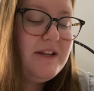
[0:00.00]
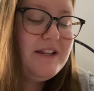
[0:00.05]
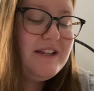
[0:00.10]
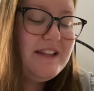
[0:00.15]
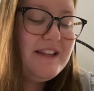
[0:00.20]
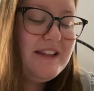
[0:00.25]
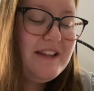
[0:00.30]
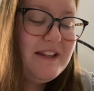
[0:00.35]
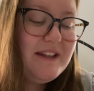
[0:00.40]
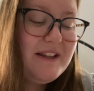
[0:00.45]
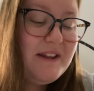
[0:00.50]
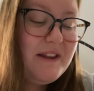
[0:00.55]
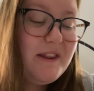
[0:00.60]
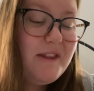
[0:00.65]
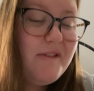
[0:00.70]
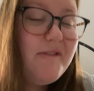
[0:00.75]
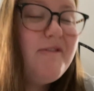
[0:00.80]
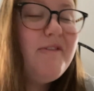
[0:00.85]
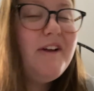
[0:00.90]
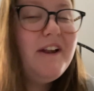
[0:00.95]
the
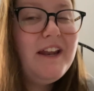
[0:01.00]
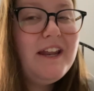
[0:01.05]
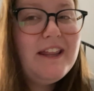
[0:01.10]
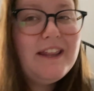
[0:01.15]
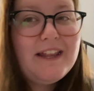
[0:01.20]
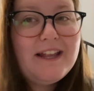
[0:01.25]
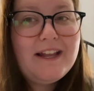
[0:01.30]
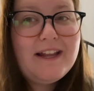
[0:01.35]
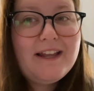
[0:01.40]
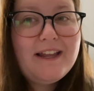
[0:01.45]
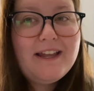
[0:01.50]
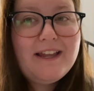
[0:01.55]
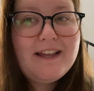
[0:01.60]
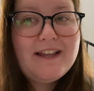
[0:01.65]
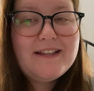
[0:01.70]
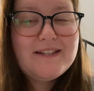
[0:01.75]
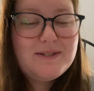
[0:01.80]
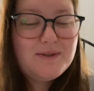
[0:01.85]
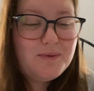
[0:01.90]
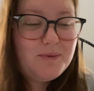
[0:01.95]
funny thing
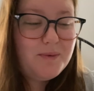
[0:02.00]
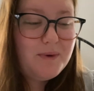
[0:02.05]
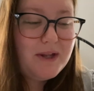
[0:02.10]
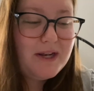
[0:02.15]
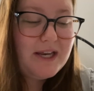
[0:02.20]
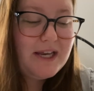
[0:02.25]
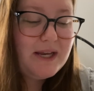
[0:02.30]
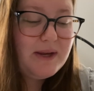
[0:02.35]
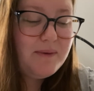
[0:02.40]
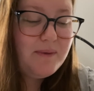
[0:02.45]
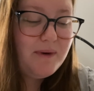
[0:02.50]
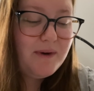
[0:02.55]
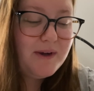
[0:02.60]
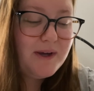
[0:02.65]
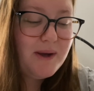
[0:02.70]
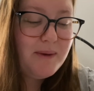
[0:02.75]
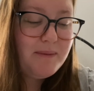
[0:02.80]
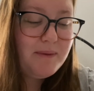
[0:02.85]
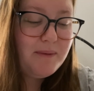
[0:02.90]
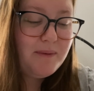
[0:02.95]
is, when he woke
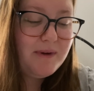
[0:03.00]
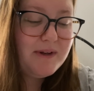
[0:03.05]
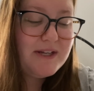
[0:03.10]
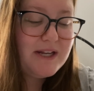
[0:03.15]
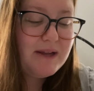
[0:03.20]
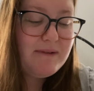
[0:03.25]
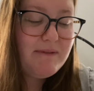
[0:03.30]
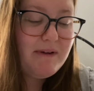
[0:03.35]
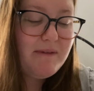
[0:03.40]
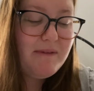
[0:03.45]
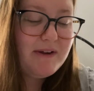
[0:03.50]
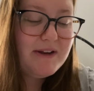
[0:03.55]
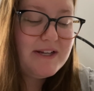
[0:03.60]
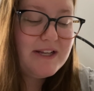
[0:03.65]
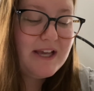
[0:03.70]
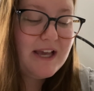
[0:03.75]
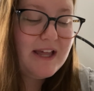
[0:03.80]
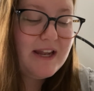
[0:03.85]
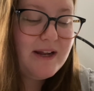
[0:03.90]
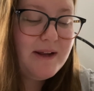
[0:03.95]
up the one time I went to
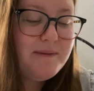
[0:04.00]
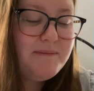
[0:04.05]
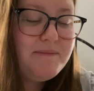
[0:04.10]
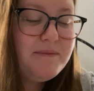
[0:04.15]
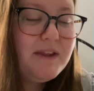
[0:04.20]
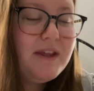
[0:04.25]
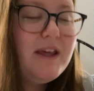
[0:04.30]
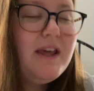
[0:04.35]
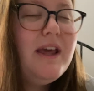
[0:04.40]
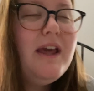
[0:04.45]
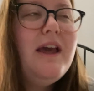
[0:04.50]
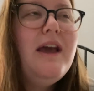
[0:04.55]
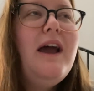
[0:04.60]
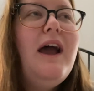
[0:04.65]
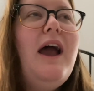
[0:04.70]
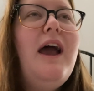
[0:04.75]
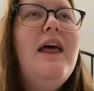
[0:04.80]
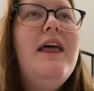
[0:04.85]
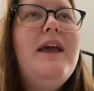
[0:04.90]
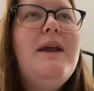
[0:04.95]
get him,
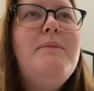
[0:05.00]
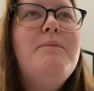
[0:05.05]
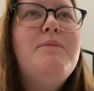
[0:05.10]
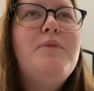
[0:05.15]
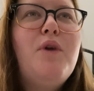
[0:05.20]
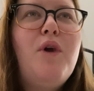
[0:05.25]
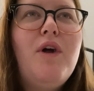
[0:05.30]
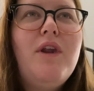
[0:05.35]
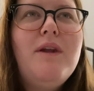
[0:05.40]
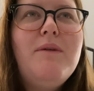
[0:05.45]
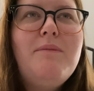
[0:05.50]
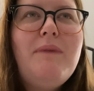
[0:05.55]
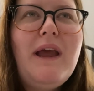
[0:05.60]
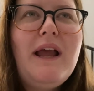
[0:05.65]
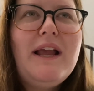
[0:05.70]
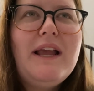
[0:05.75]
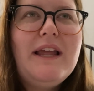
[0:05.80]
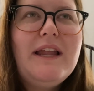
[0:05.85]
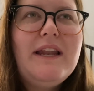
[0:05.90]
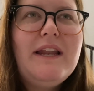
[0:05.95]
I like brought him
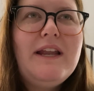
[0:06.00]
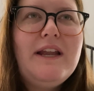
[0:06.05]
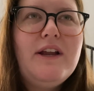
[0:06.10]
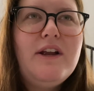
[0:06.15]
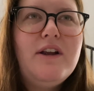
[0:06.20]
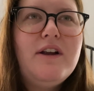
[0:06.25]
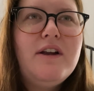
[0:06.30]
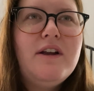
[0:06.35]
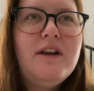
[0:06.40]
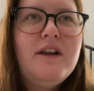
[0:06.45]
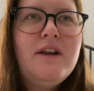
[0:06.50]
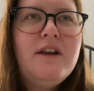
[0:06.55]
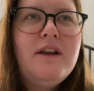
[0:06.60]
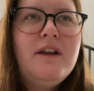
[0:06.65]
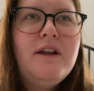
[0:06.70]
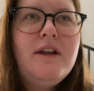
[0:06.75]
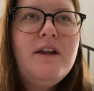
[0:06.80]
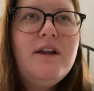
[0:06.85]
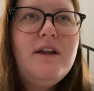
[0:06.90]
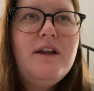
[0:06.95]
back in here,
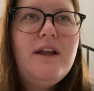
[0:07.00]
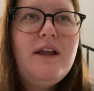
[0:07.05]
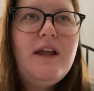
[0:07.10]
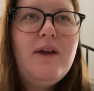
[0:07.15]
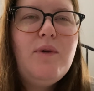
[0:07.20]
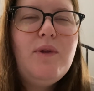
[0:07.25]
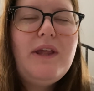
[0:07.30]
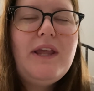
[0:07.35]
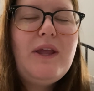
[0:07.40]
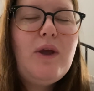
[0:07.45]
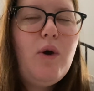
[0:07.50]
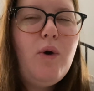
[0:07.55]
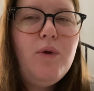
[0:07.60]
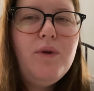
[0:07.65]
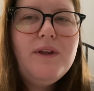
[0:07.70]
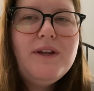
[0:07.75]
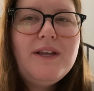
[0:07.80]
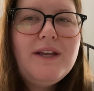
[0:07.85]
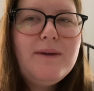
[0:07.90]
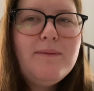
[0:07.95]
like
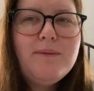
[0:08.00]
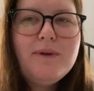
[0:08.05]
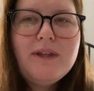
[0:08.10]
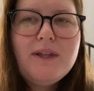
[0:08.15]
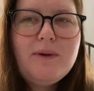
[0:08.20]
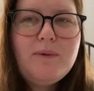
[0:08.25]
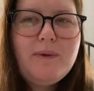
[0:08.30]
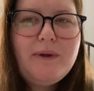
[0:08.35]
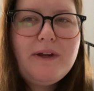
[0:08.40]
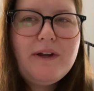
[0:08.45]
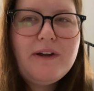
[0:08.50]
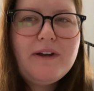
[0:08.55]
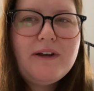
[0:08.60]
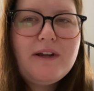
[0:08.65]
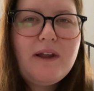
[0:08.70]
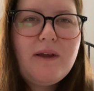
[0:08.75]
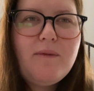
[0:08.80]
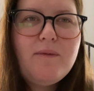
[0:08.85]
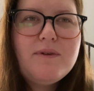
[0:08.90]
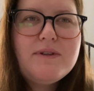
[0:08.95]
holding him really weird,
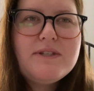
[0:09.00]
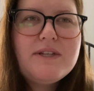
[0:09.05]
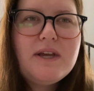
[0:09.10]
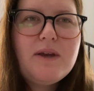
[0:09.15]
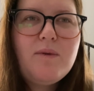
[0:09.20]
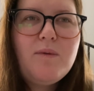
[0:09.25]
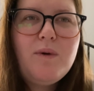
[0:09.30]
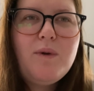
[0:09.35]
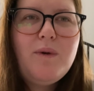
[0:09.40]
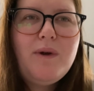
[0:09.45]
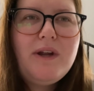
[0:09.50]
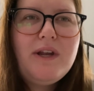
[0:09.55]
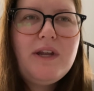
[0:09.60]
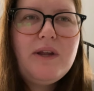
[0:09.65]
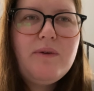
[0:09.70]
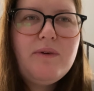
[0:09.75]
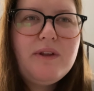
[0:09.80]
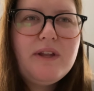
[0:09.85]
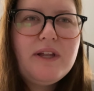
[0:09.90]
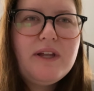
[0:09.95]
and was like, "What do I do
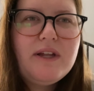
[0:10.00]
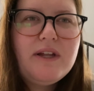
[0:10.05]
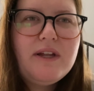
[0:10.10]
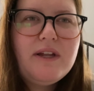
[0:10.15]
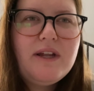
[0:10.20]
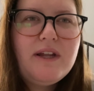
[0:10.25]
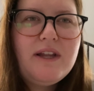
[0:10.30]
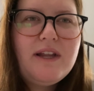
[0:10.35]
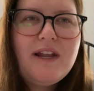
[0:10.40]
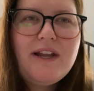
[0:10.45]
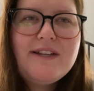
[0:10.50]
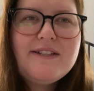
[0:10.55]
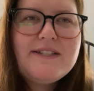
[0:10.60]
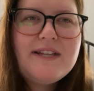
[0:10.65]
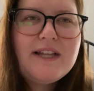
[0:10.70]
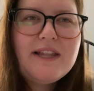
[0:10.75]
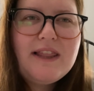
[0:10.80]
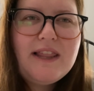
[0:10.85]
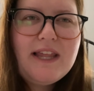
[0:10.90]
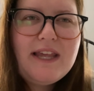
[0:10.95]
with it?" And I just
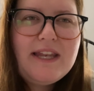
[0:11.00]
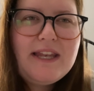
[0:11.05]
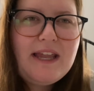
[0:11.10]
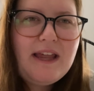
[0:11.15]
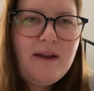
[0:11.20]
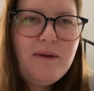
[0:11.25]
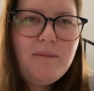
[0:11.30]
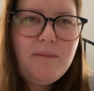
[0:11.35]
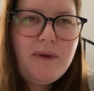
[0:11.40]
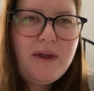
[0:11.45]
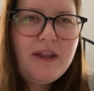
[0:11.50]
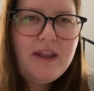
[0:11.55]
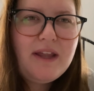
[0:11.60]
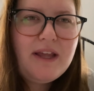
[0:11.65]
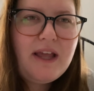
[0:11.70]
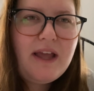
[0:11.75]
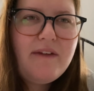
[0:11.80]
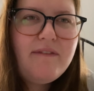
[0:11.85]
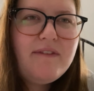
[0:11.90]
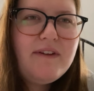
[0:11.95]
like laid down in bed. Like
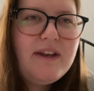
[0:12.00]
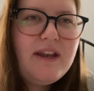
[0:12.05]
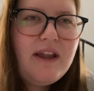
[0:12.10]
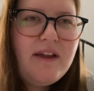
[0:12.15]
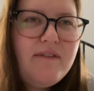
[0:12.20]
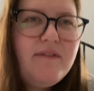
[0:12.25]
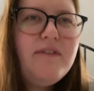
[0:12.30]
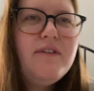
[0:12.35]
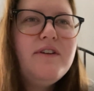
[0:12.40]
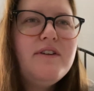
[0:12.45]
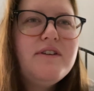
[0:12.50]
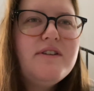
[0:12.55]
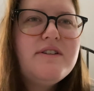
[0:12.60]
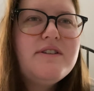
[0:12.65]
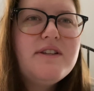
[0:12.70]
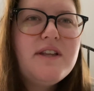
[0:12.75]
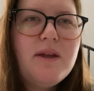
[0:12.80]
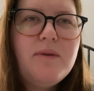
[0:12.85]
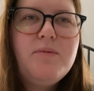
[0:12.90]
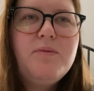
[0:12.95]
I've never
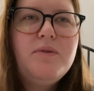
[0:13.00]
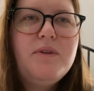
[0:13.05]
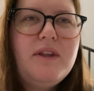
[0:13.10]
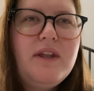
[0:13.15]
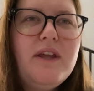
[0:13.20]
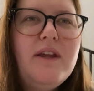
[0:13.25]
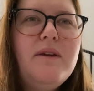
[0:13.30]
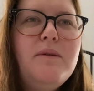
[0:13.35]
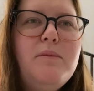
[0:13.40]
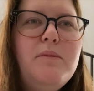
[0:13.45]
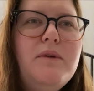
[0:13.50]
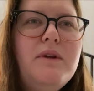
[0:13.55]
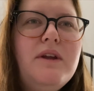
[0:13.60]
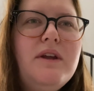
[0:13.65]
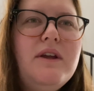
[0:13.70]
slept with him